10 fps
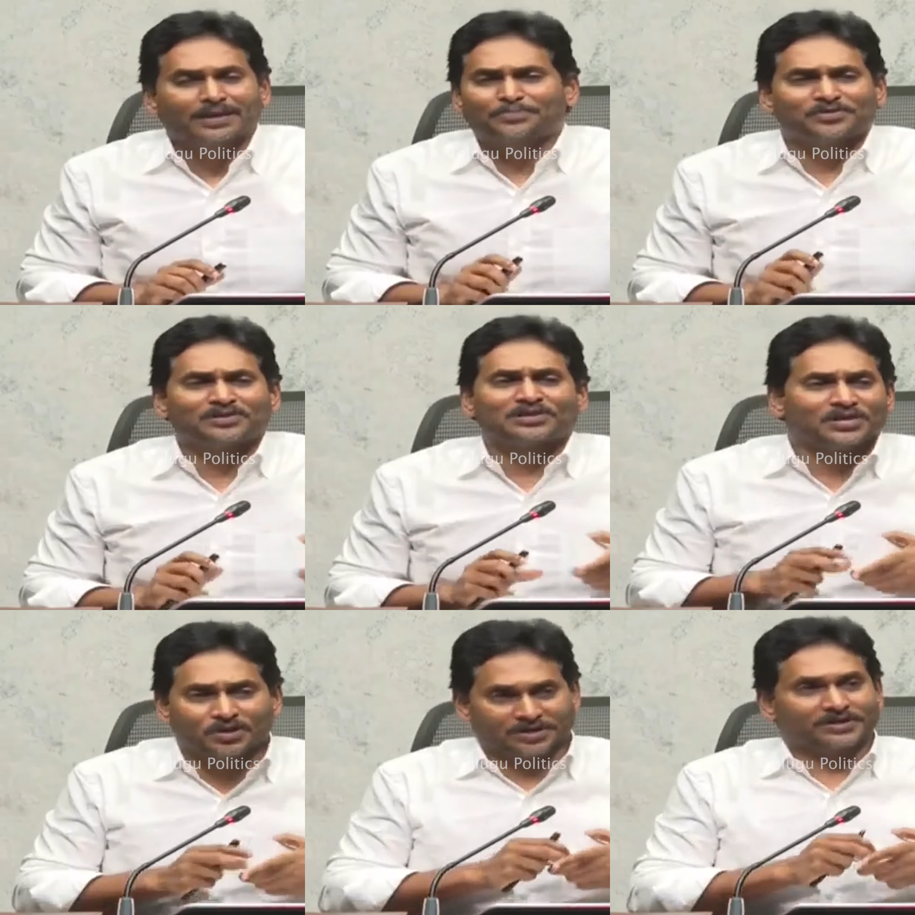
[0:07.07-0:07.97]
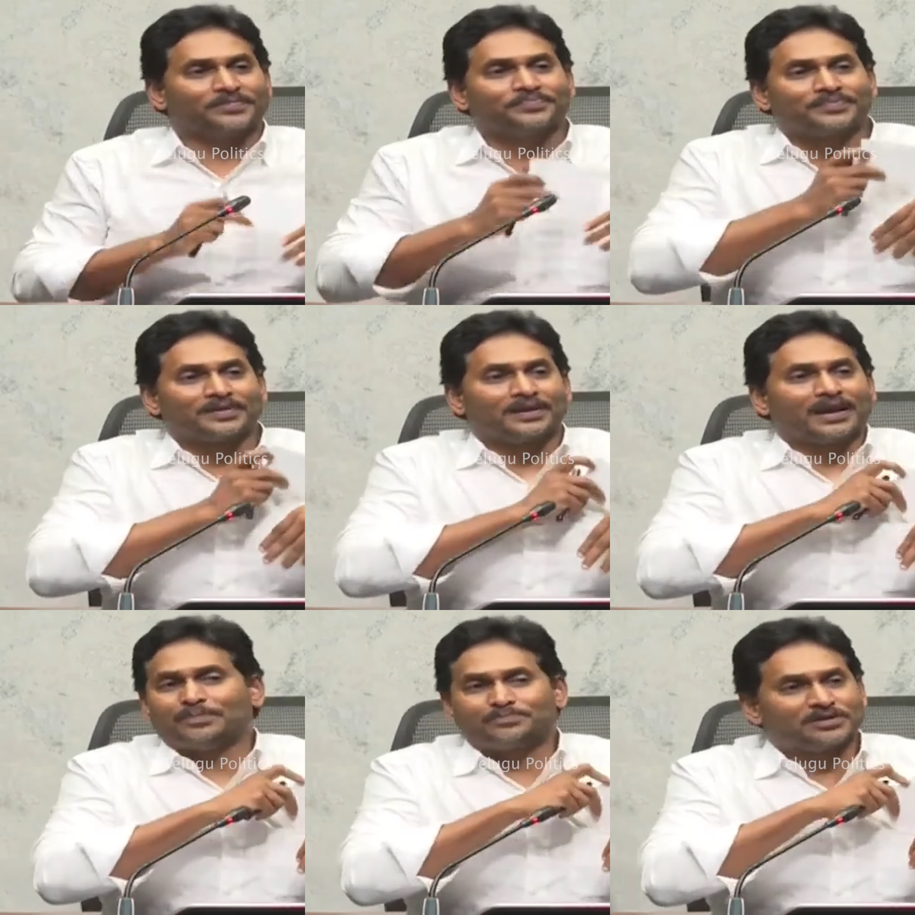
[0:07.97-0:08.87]
Absolutely not.
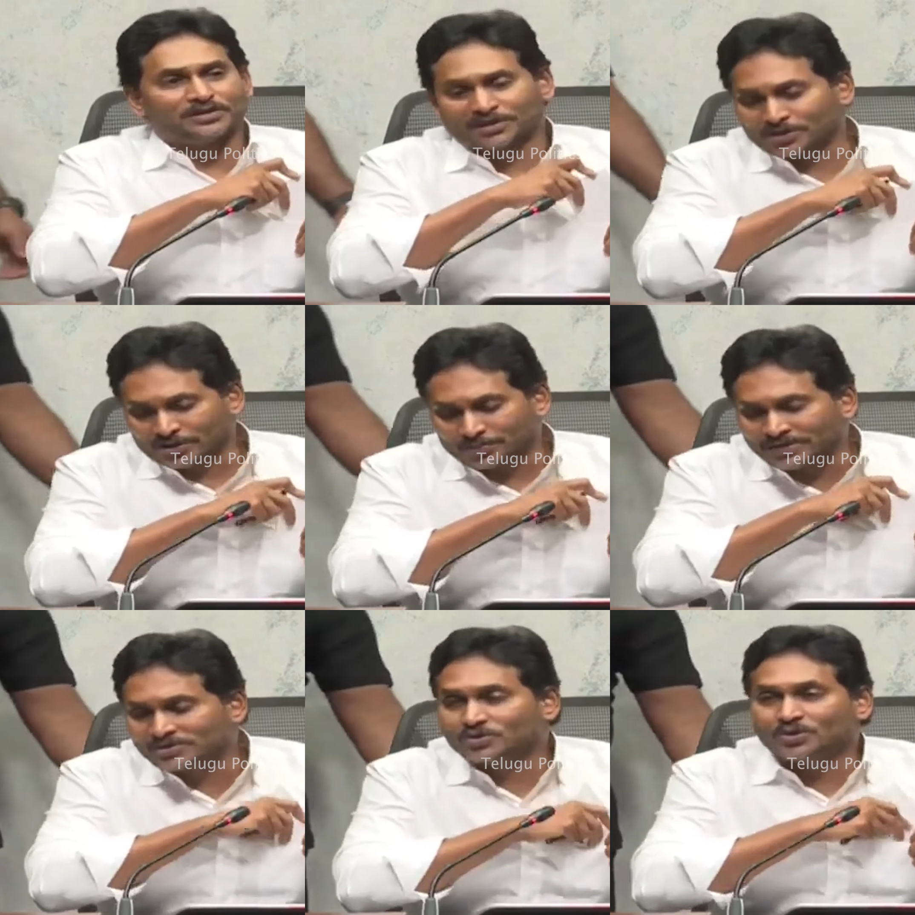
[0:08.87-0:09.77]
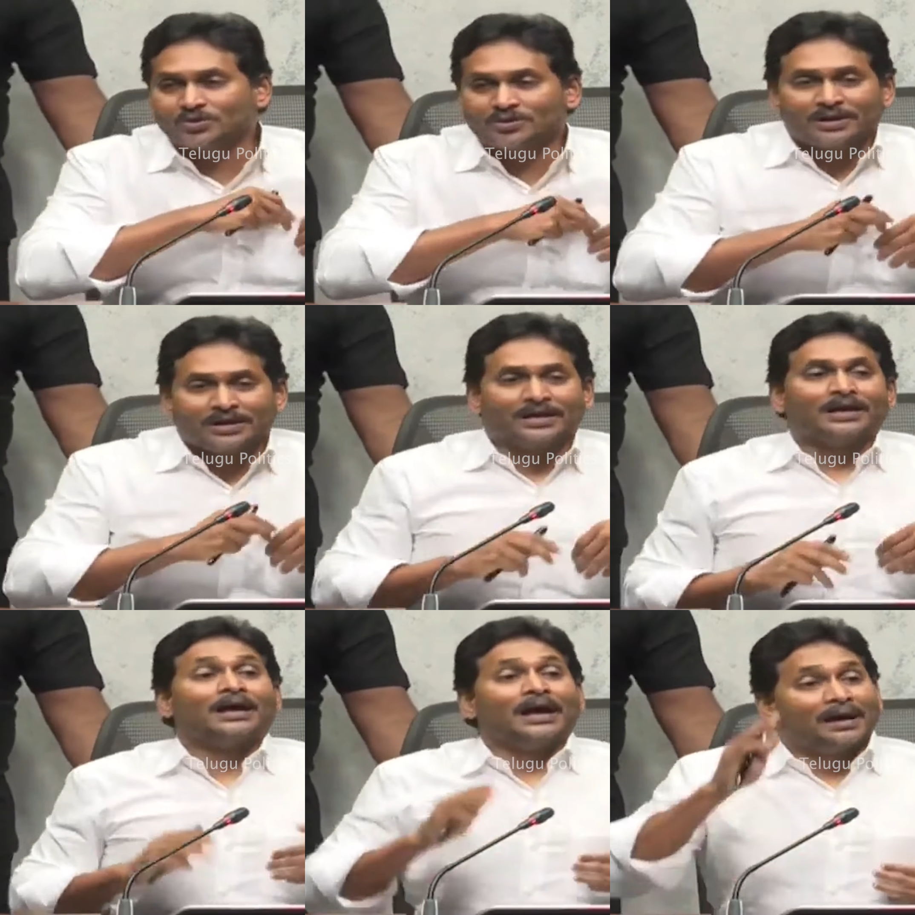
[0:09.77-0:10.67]
Absolutely not. Please go.
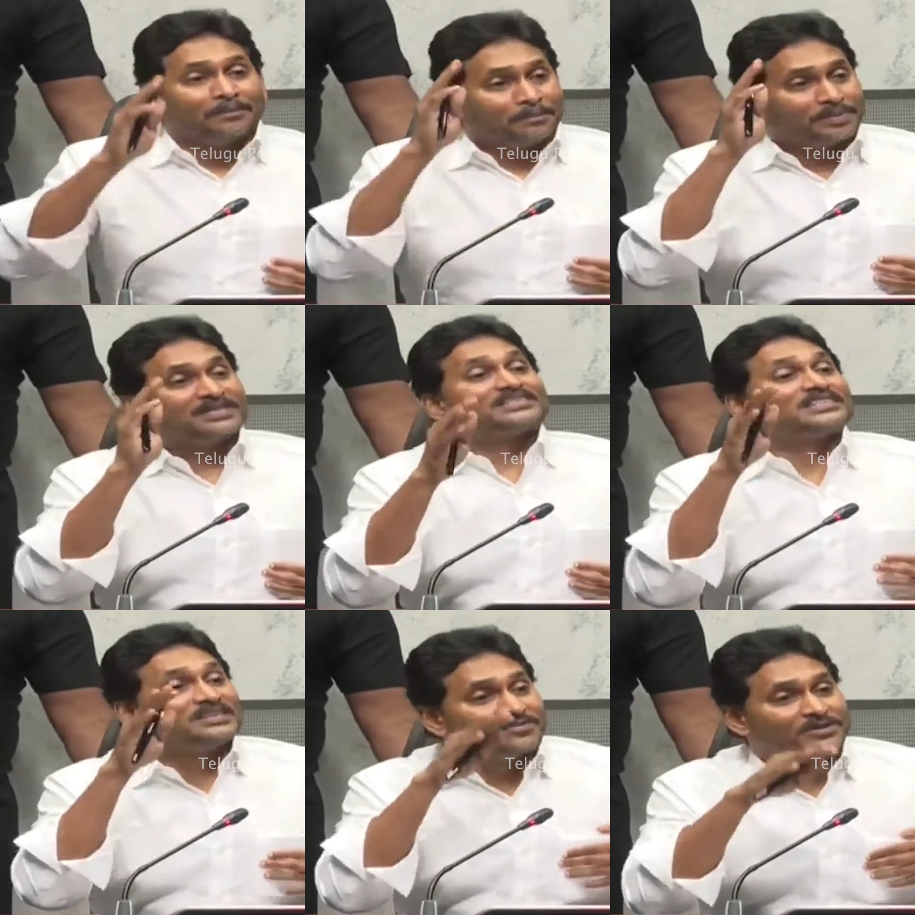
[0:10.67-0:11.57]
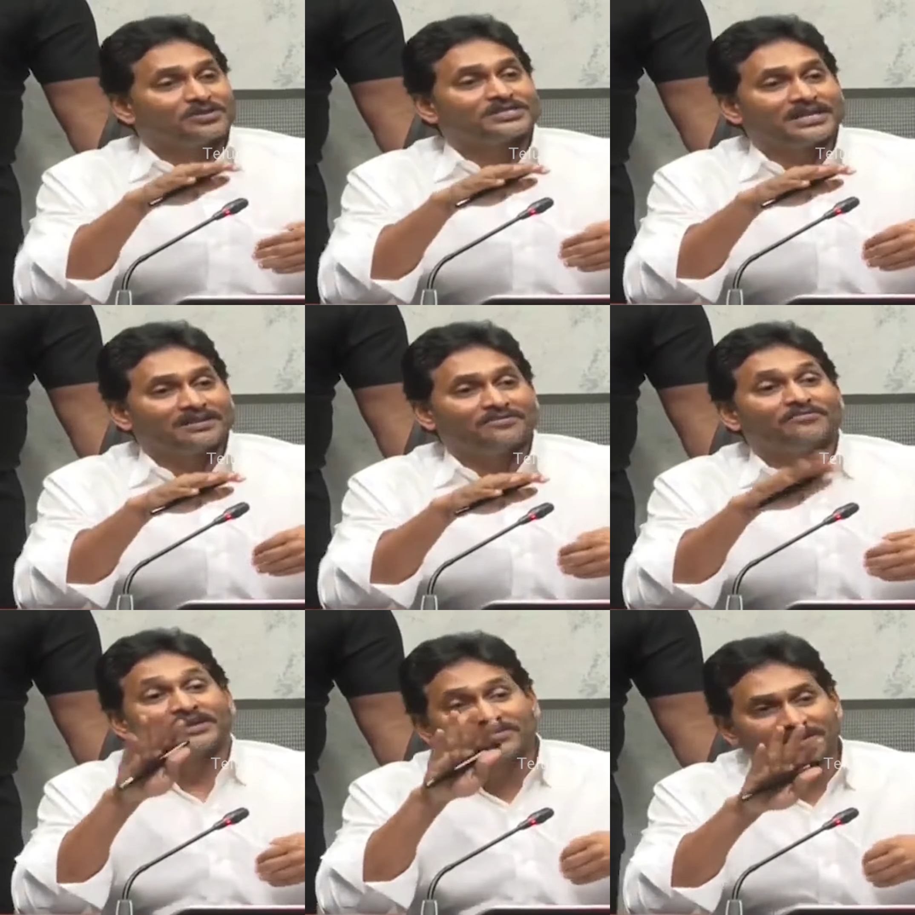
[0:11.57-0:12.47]
Please see for yourself,
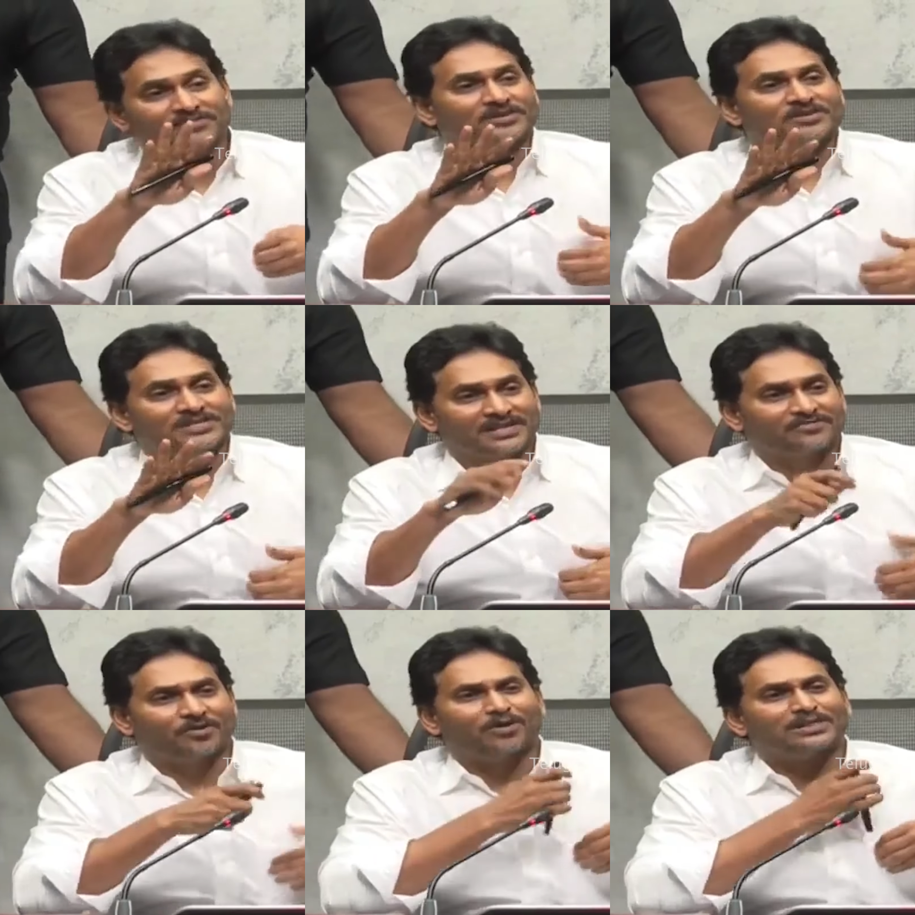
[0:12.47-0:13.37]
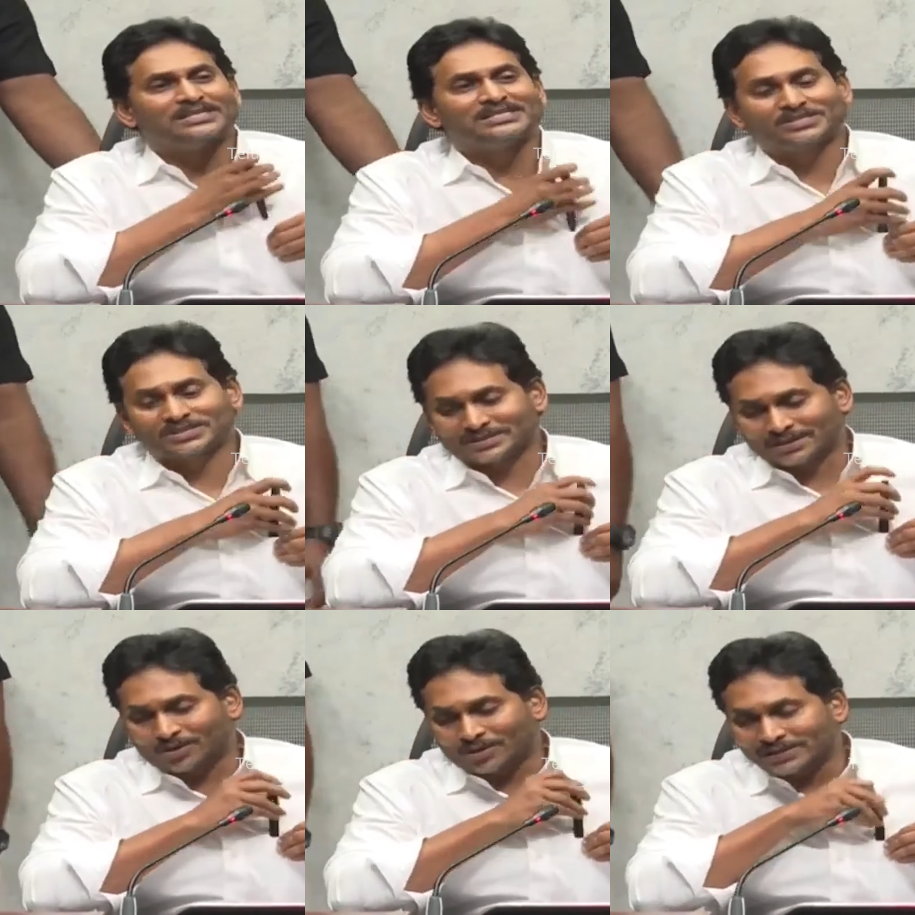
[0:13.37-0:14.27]
verify for yourself. All these,
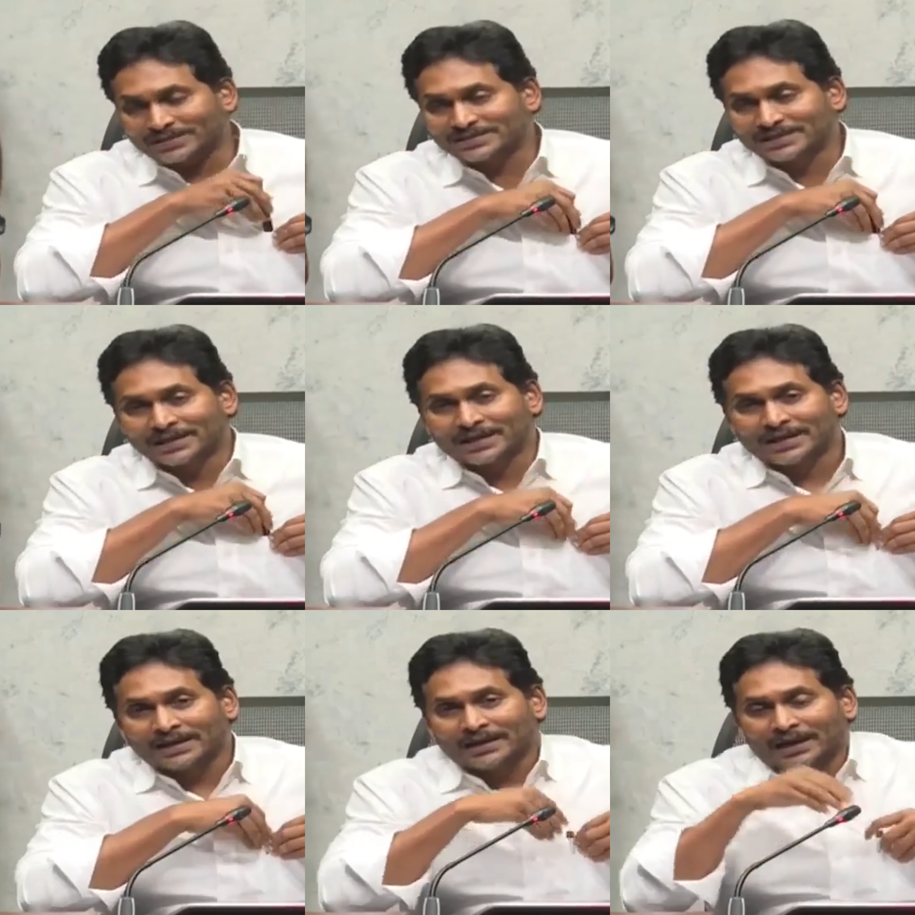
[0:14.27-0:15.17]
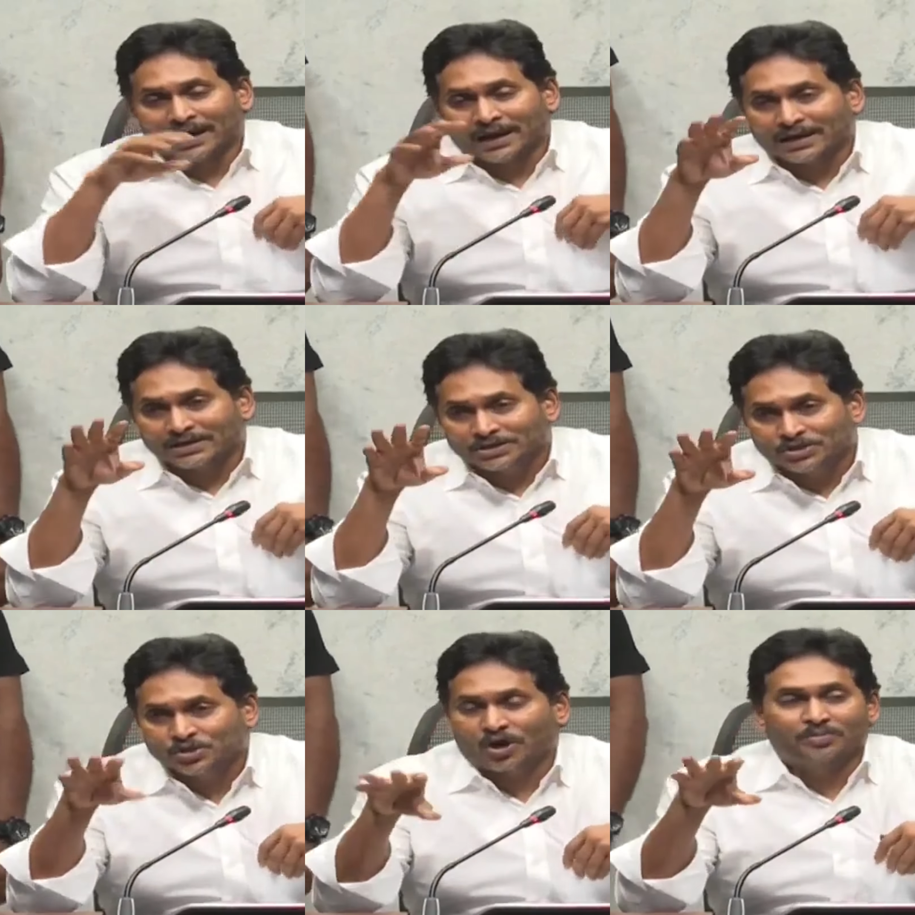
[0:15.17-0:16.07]
all these
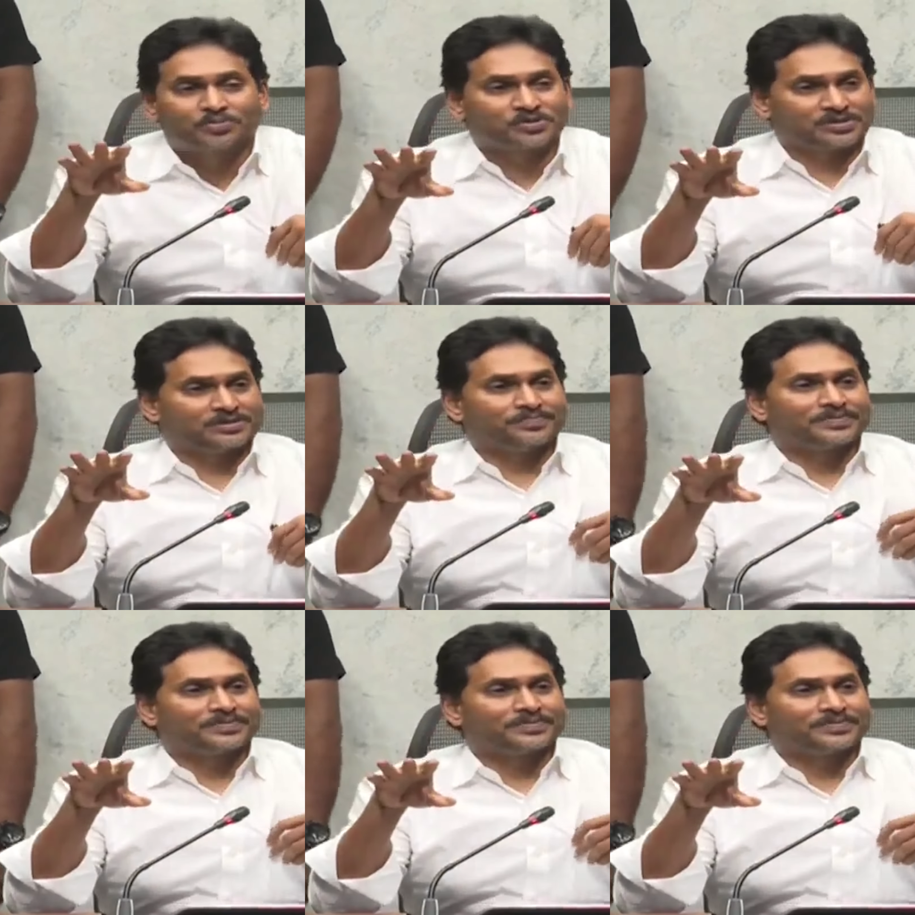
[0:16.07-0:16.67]
shops,